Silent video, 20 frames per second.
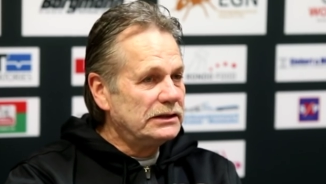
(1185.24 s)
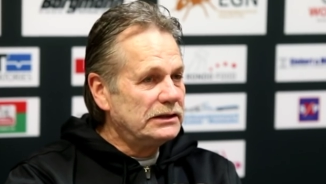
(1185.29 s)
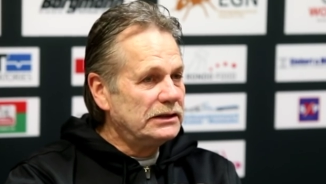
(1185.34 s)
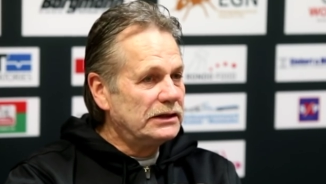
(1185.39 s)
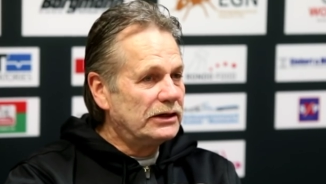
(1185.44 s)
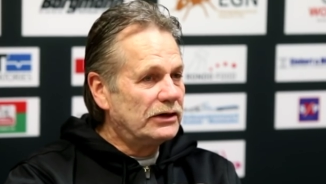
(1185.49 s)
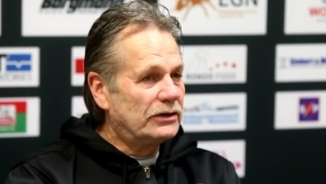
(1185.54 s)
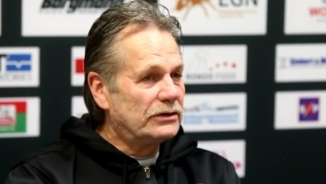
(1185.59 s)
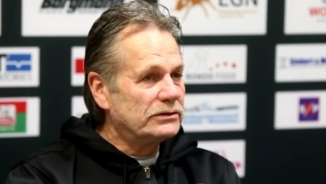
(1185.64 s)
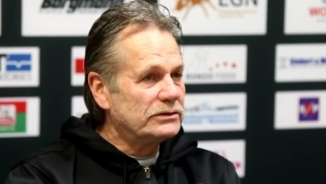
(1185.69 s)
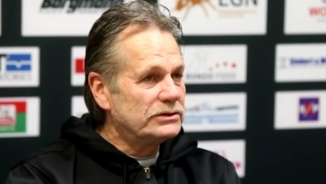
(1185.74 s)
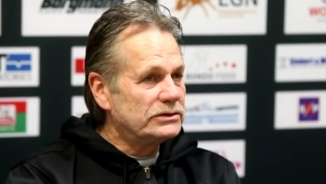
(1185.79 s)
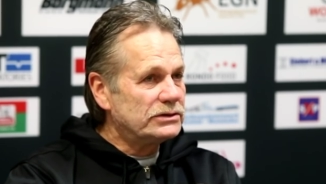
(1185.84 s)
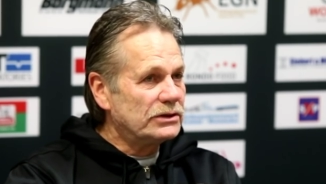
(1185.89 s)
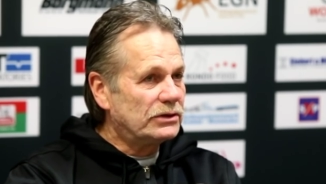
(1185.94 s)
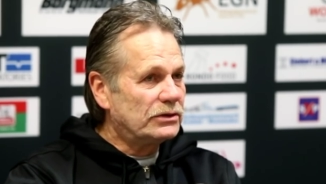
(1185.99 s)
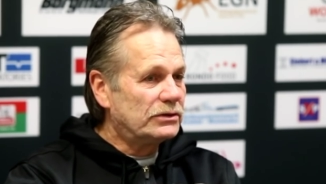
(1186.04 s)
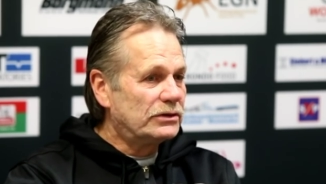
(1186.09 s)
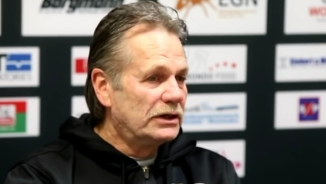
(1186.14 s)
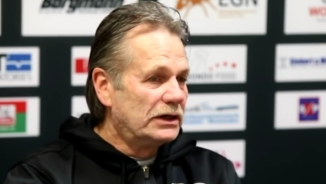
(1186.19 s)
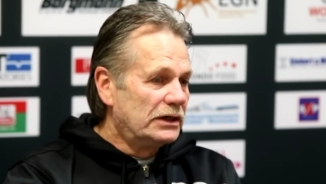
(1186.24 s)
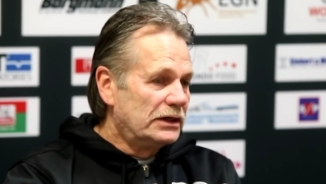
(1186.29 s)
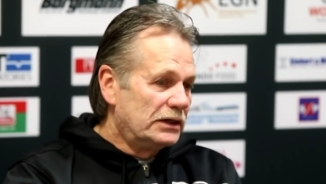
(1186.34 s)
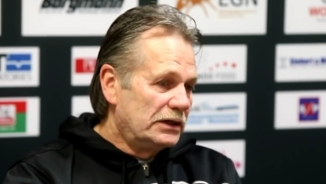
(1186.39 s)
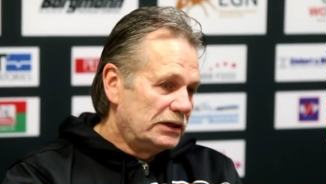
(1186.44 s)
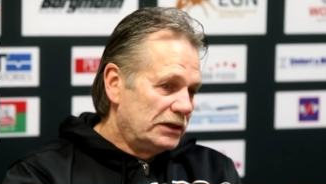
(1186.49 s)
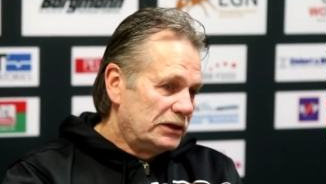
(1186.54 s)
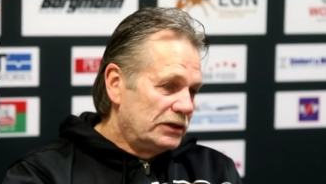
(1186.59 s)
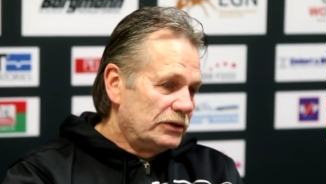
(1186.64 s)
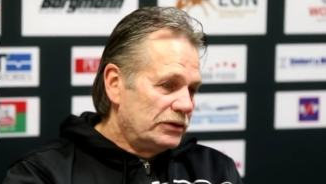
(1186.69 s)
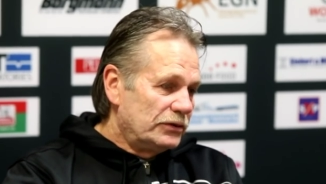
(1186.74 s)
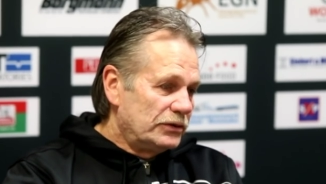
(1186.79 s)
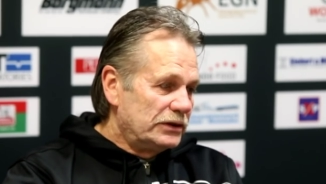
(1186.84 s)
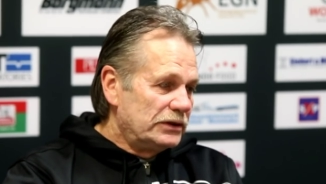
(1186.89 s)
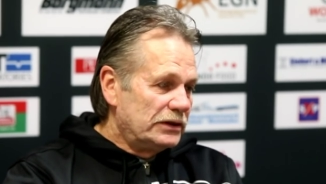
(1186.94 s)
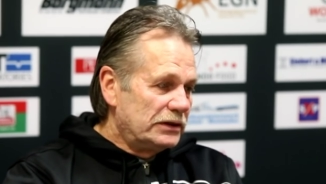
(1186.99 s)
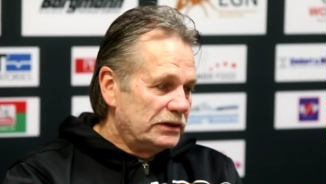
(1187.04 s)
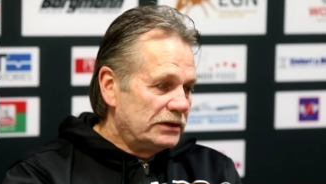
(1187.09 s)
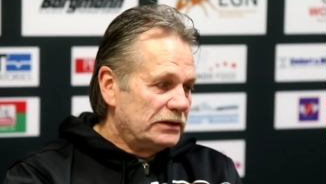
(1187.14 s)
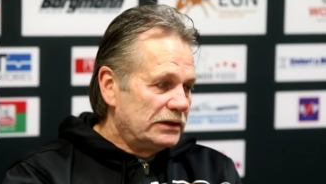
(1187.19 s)
you know. So
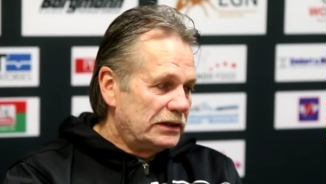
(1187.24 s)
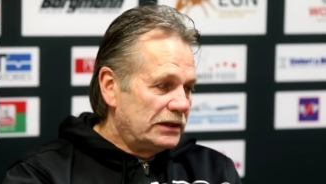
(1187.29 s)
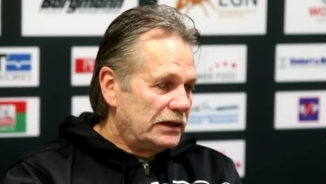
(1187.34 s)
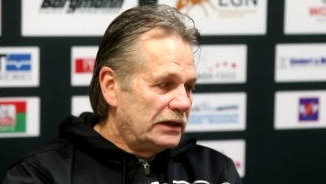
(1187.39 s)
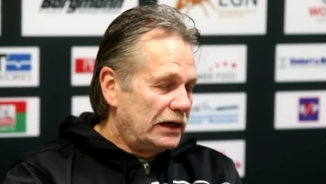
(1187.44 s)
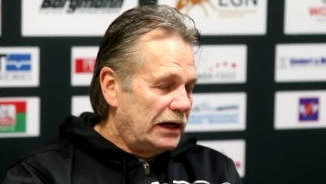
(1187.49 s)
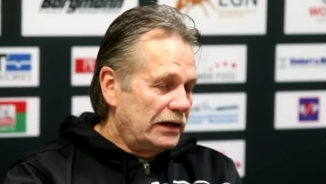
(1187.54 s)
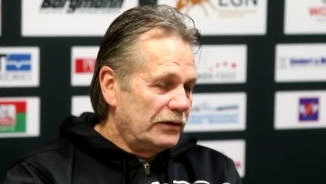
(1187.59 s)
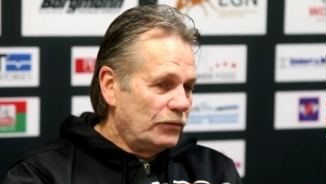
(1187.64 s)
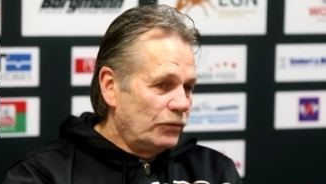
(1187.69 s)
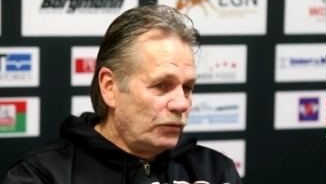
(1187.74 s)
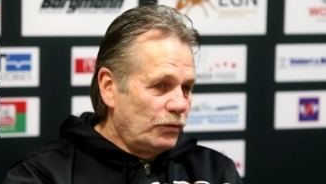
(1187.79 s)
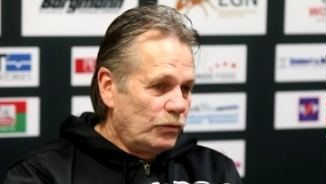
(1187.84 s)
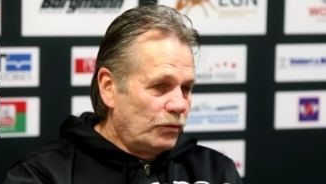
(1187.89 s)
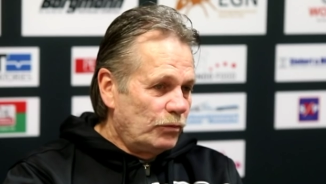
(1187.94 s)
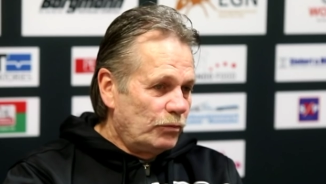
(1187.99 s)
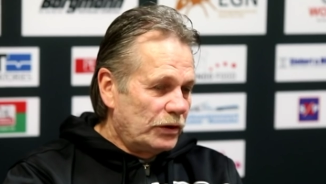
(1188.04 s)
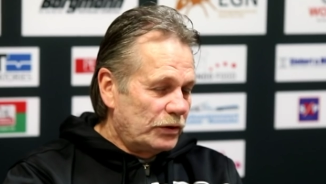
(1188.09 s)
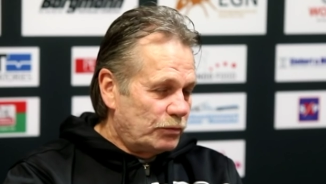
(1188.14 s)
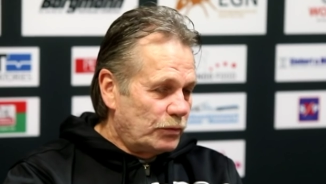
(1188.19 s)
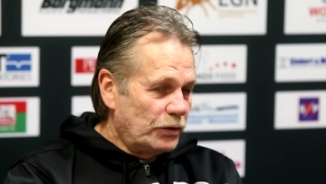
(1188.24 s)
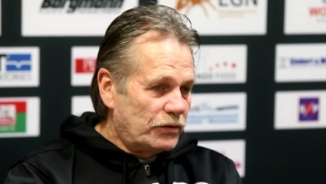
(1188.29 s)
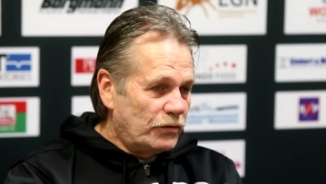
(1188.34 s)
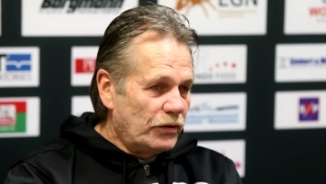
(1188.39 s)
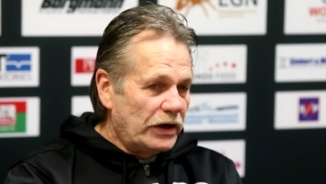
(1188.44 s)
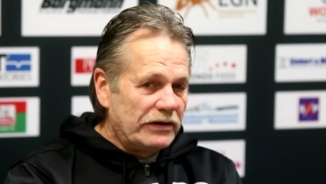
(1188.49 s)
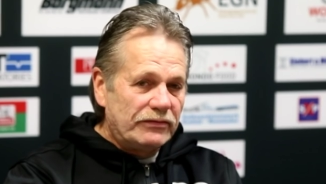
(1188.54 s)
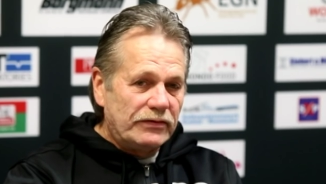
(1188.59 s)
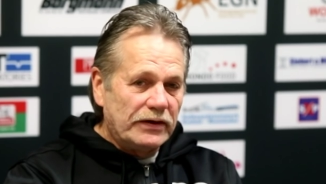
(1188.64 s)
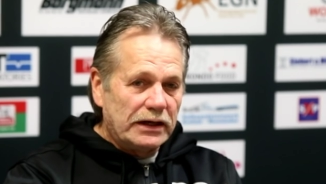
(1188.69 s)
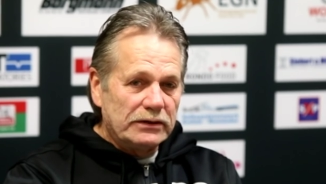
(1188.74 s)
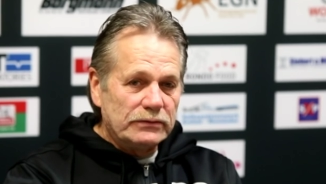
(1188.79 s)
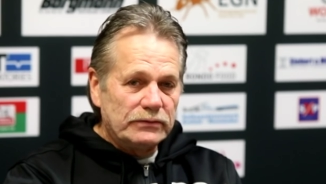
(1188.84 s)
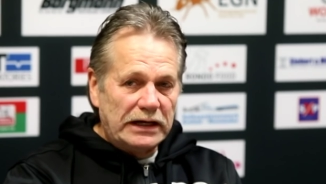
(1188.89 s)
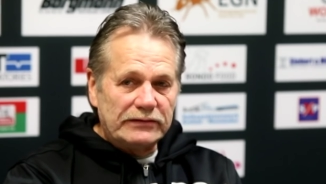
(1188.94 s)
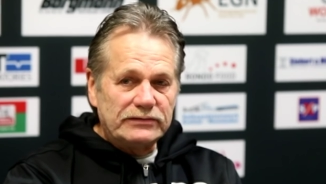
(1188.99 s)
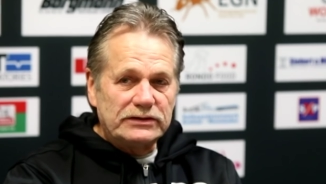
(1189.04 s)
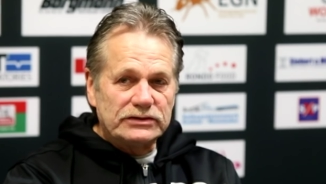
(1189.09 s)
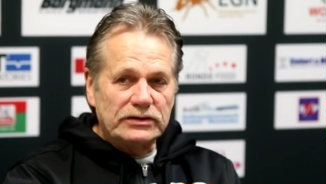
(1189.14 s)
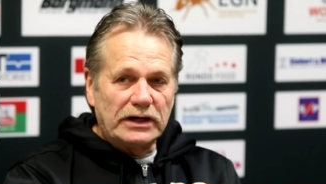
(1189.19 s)
uh, with with Krefeld, we
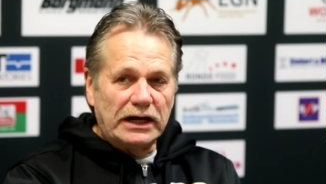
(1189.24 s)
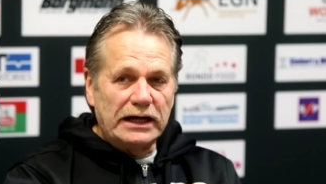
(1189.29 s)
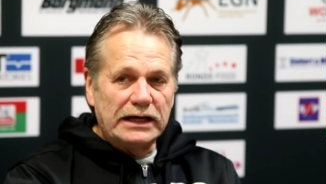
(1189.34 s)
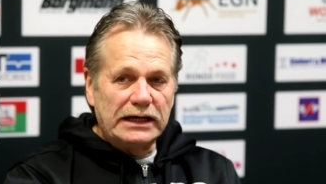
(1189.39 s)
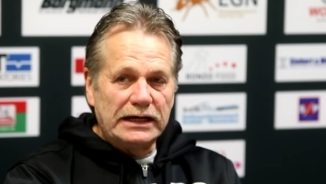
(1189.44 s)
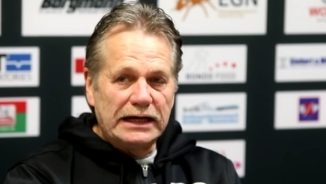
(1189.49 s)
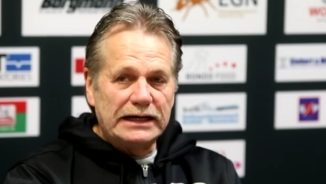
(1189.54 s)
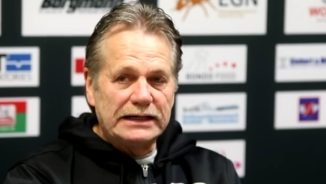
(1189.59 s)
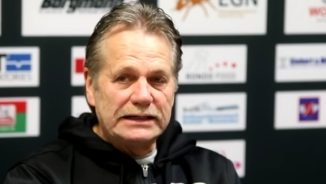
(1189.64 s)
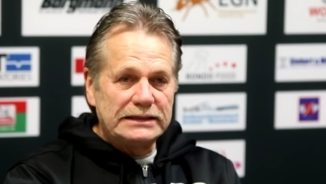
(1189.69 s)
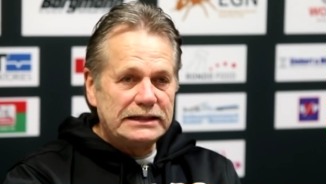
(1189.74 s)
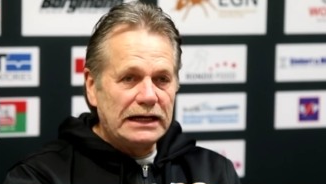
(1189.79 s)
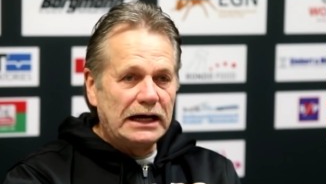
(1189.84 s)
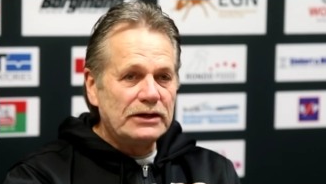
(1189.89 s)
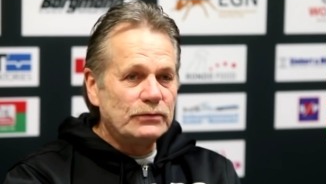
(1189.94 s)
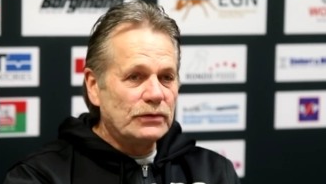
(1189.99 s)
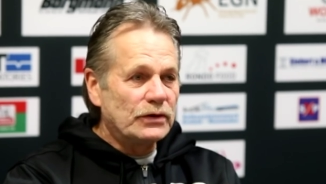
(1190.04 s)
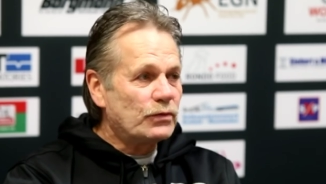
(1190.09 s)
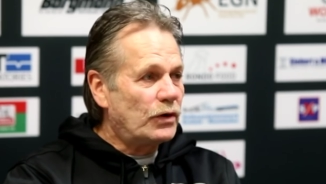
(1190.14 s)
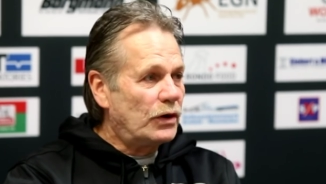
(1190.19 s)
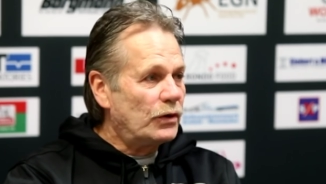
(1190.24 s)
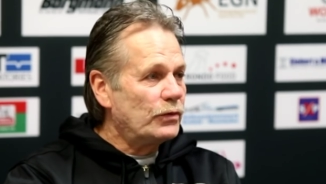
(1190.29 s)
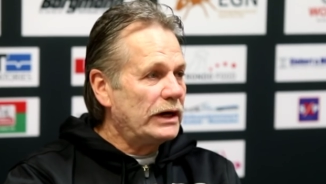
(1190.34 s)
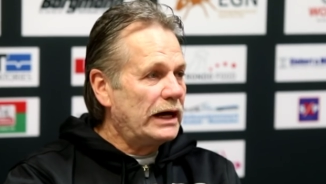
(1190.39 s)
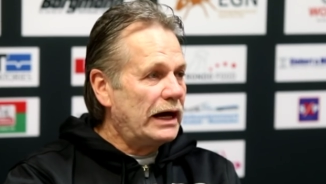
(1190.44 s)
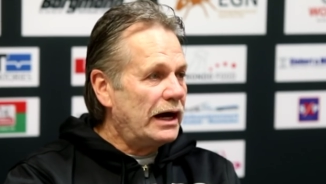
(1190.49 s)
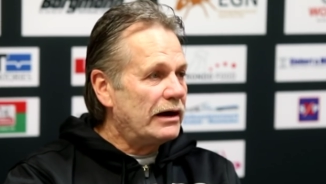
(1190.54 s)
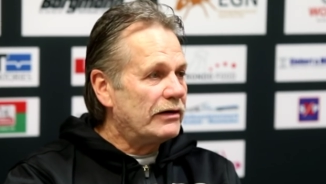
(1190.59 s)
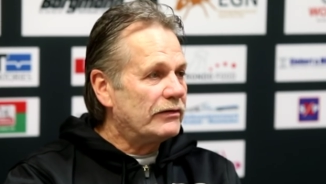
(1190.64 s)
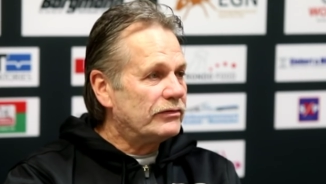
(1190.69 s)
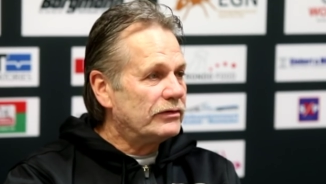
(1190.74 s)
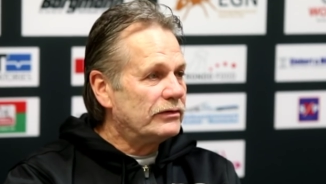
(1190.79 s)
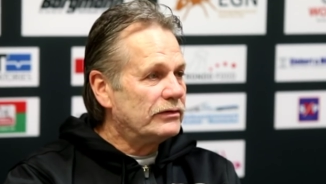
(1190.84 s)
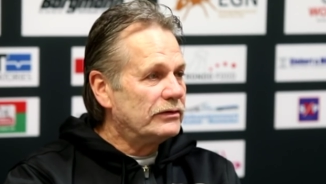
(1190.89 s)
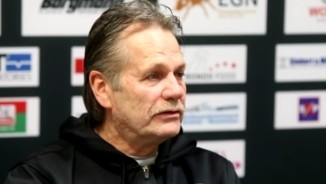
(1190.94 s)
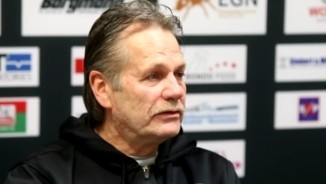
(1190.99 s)
have to try and get it done with what we have,